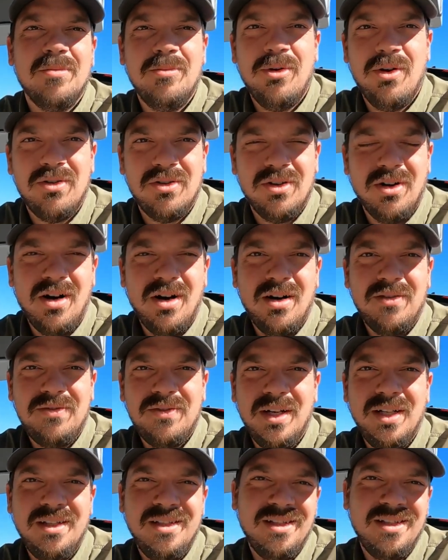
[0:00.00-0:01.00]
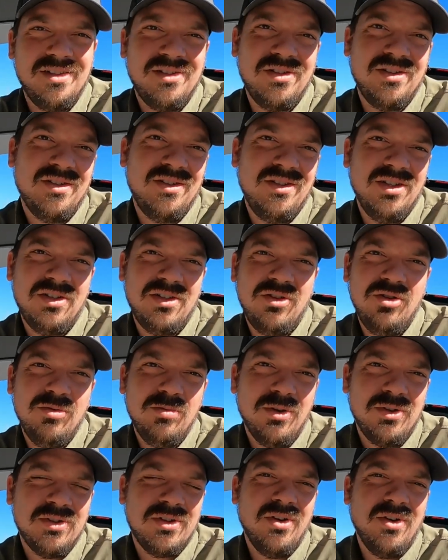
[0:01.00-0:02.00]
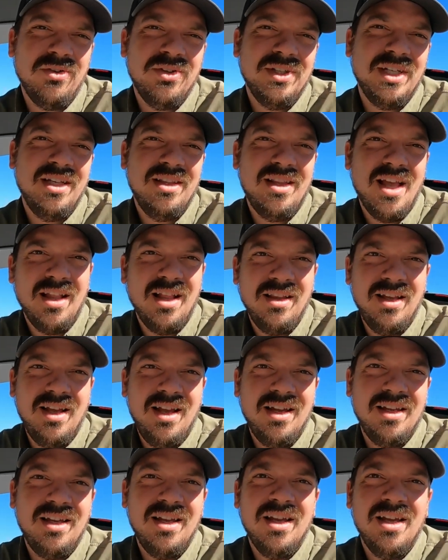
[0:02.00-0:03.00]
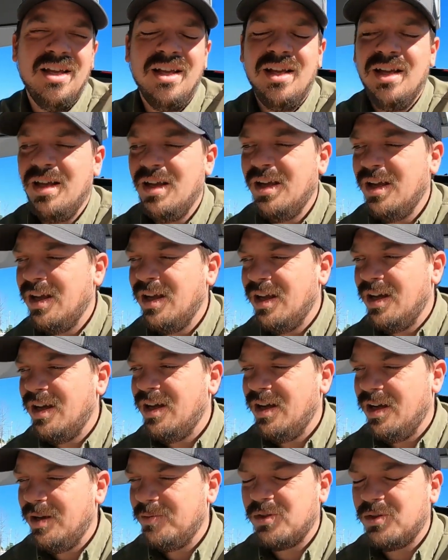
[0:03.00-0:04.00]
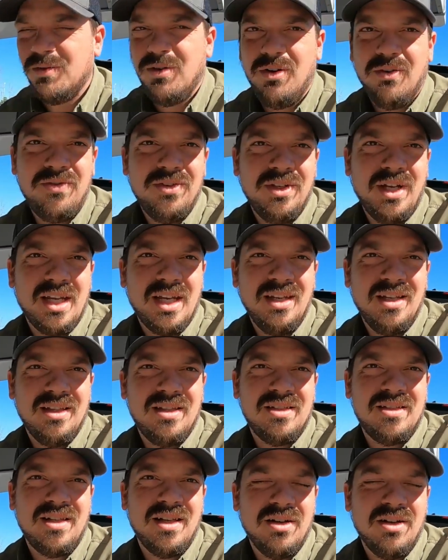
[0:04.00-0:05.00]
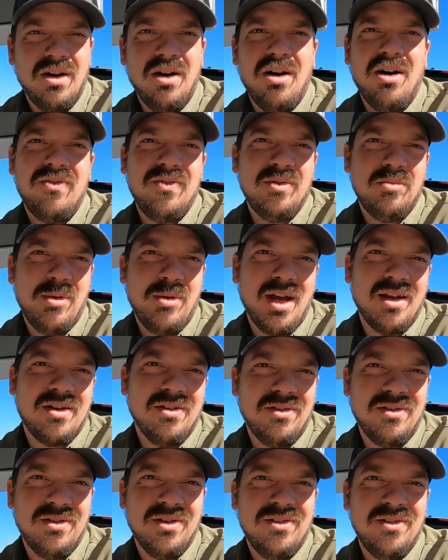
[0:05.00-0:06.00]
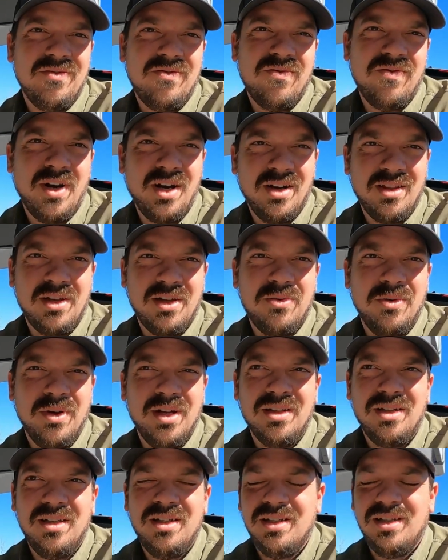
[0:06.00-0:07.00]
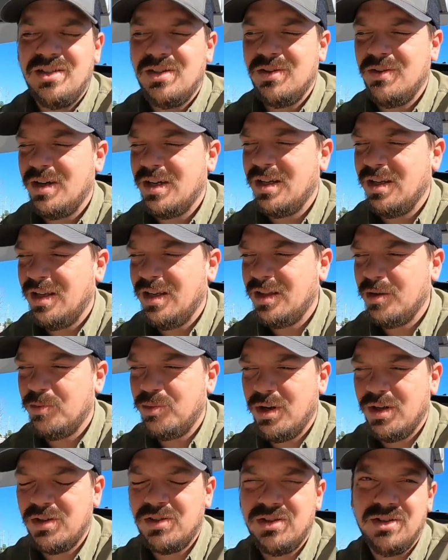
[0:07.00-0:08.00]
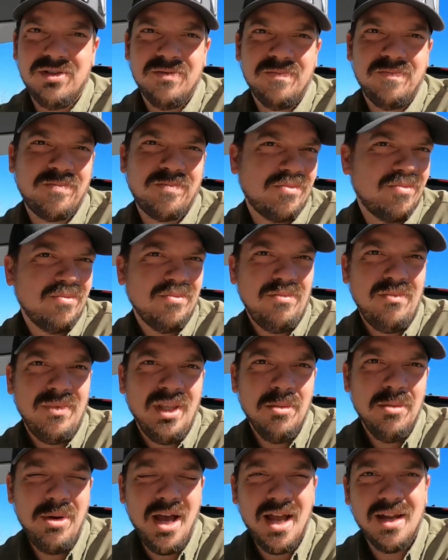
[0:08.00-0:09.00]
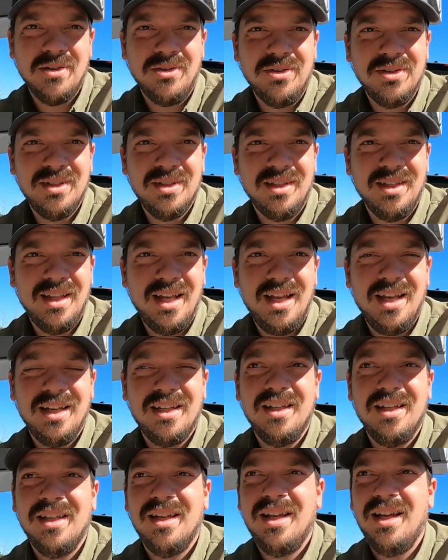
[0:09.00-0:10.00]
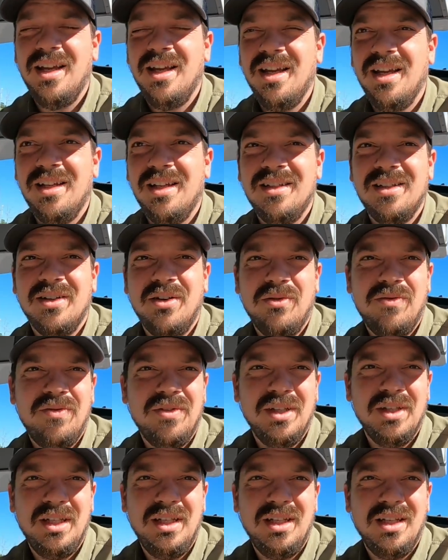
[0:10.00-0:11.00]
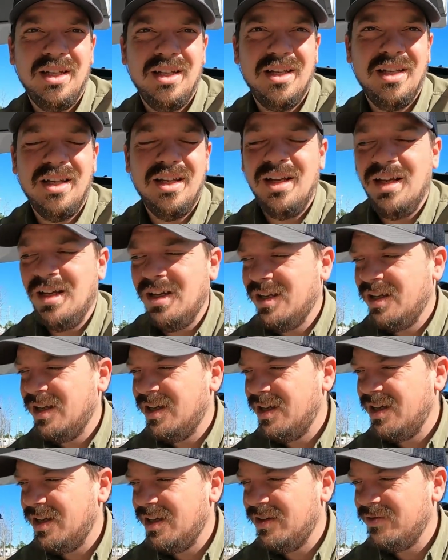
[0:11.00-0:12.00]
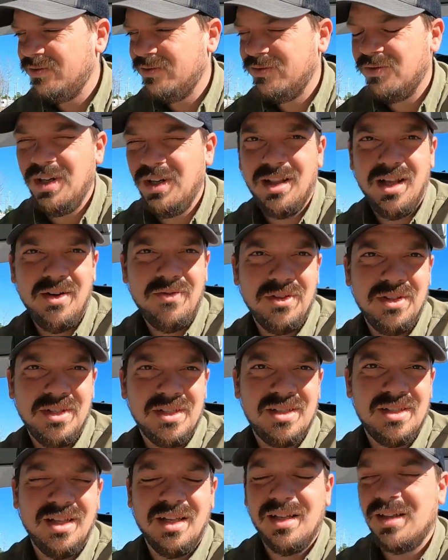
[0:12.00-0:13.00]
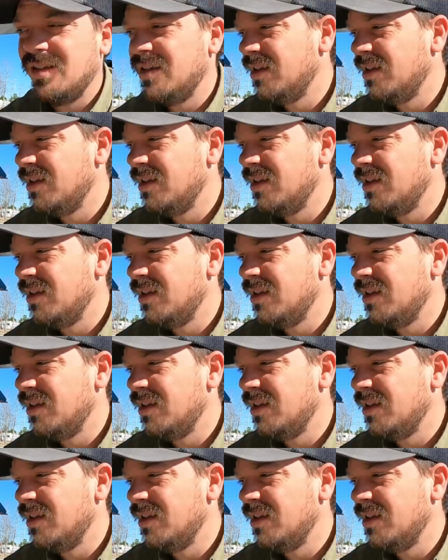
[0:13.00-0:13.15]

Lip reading: the motor off, and then there's just 2 bolts holding in that leg. So hopefully I can get this thing off and back on fairly quickly so I can get the pressure back onto the leg and hopefully re-level this thing.